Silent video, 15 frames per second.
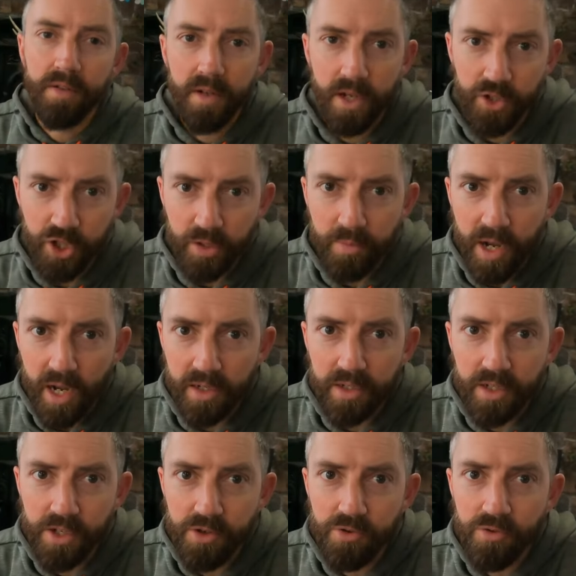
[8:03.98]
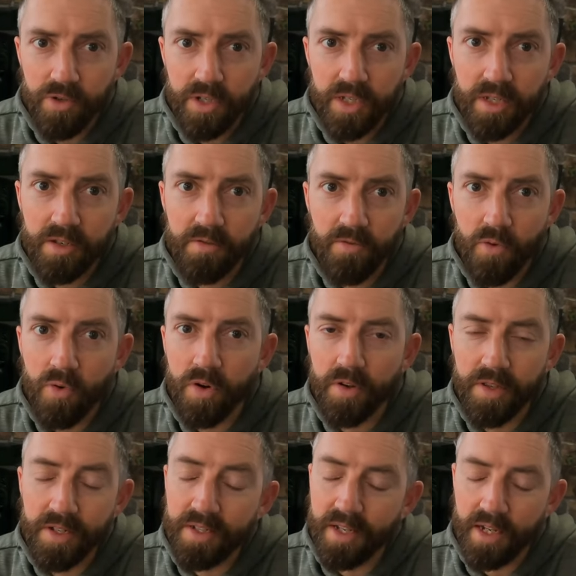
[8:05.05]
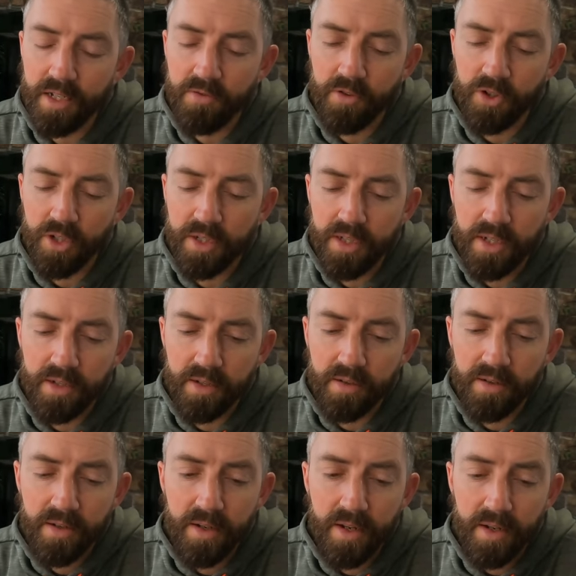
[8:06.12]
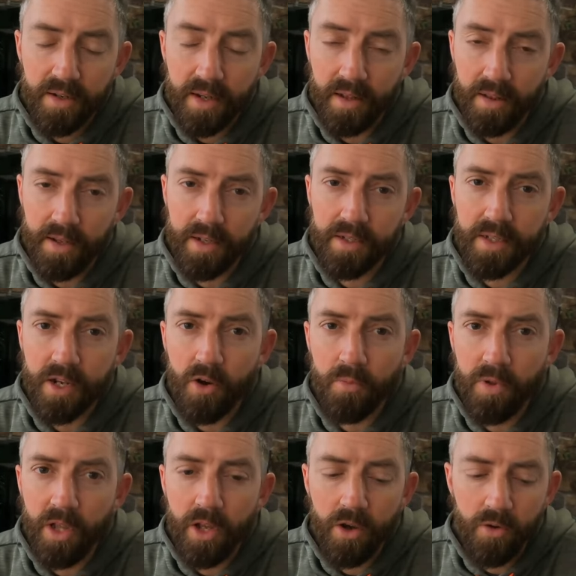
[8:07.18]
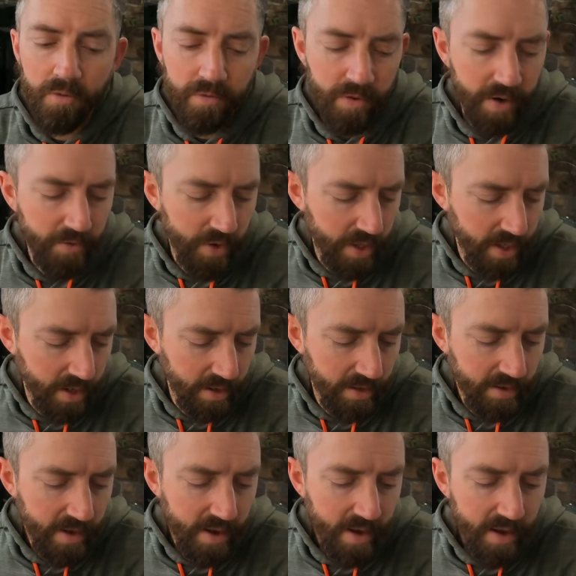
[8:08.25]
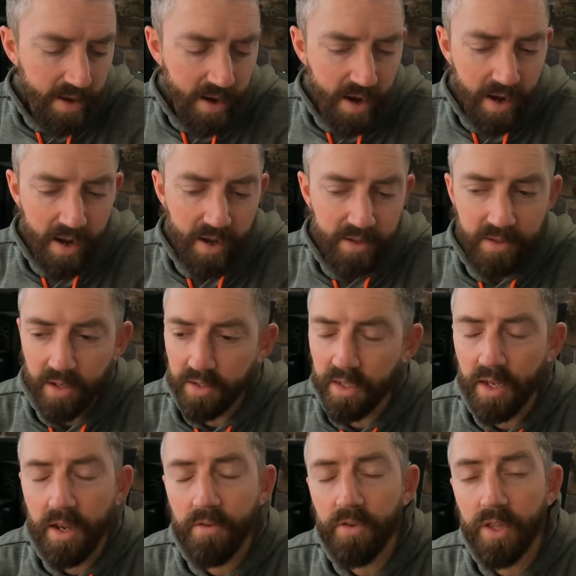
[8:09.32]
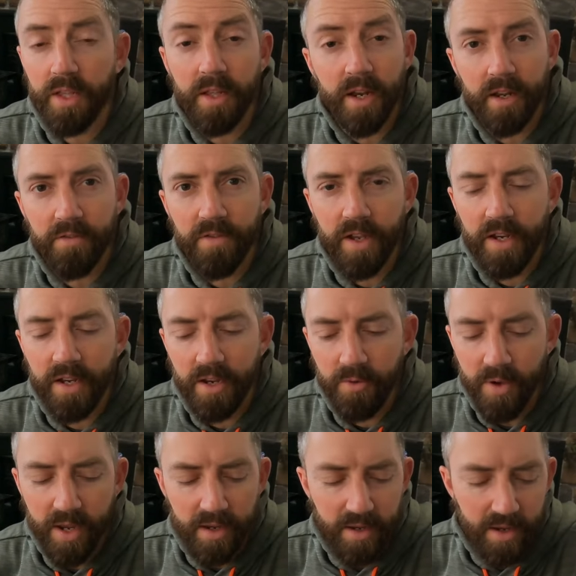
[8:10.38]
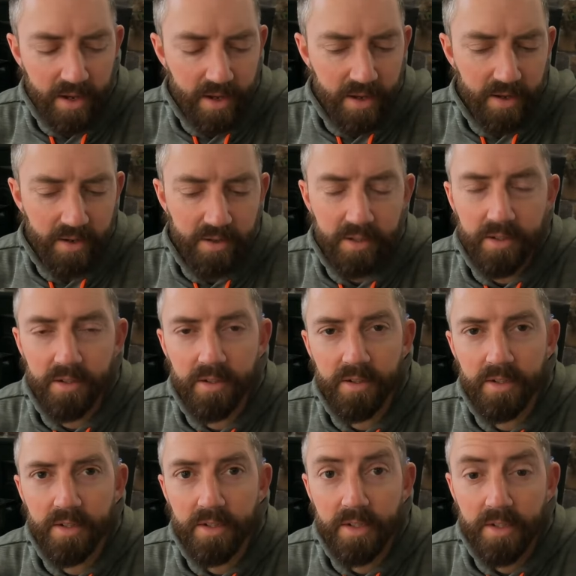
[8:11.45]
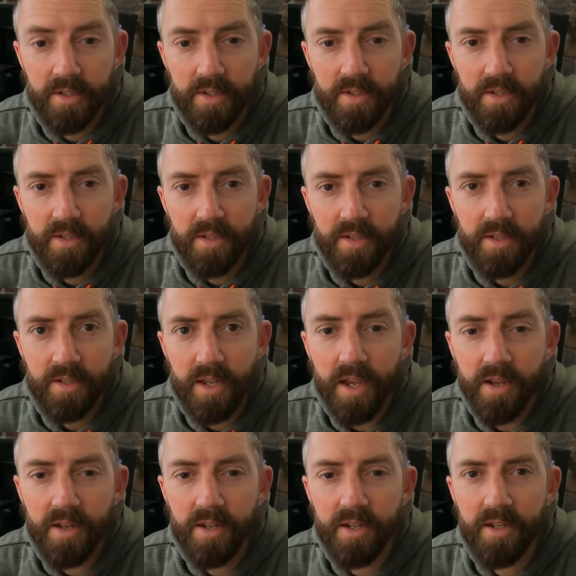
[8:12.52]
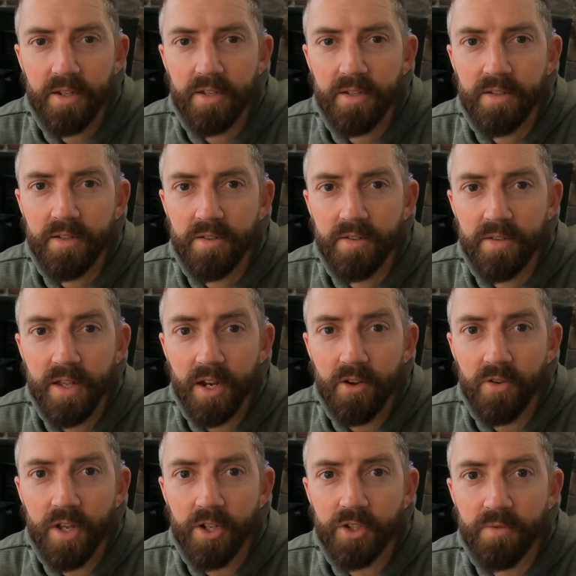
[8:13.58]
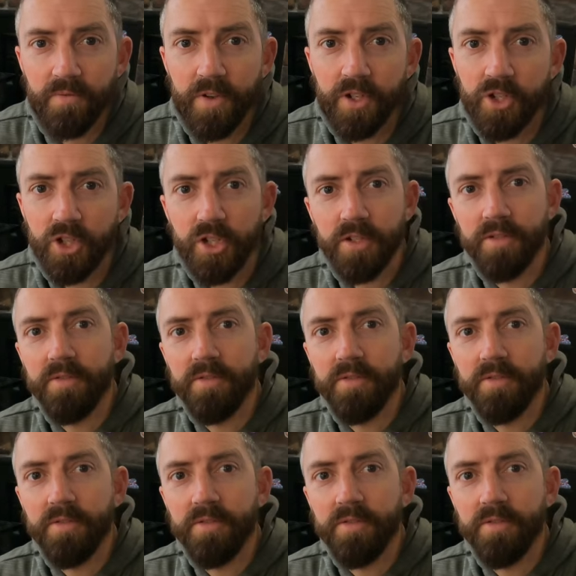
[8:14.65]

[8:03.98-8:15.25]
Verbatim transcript: a jig box to use for this ice fishing season. And links down below for everything, uh, as long as everything that I can find anyway. And yeah, get out and catch some fish.